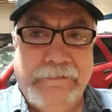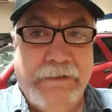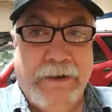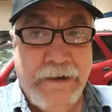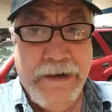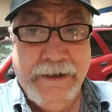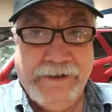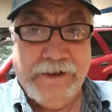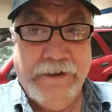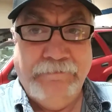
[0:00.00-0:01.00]
are
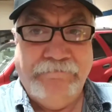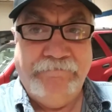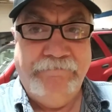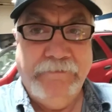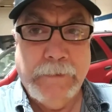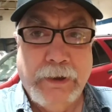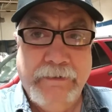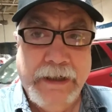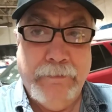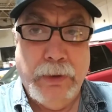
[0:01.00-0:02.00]
nuts. So
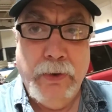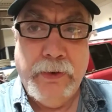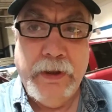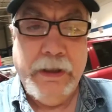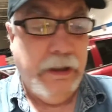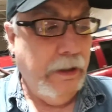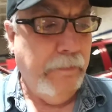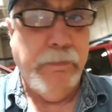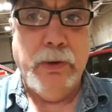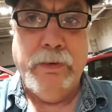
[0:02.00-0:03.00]
I've got both the
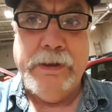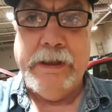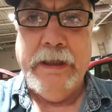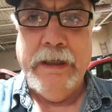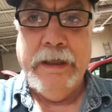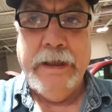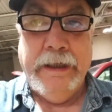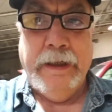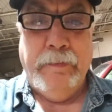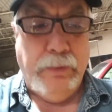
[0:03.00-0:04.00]
bolts
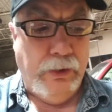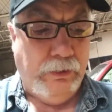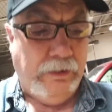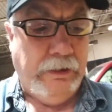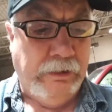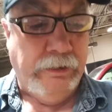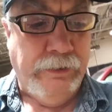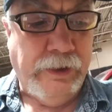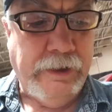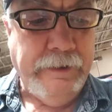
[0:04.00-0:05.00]
broke
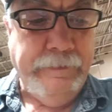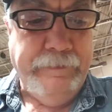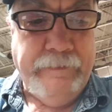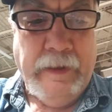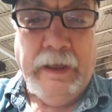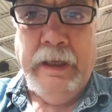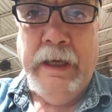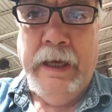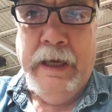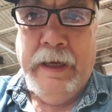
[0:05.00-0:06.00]
loose,
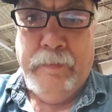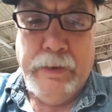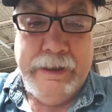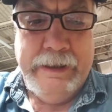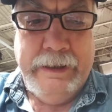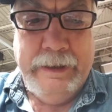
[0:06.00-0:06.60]
but